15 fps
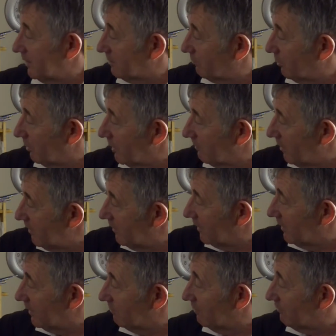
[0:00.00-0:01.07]
is probably about
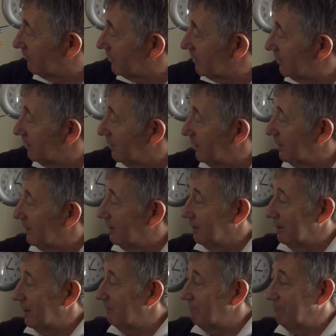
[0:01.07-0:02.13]
there, but
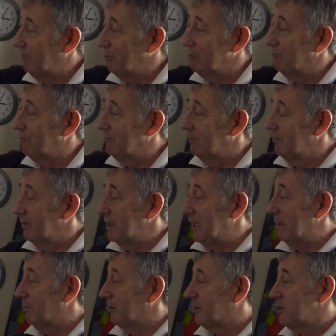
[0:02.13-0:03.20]
I feel
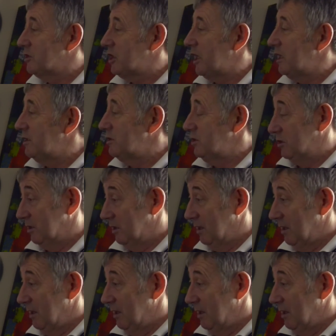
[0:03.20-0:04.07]
able to change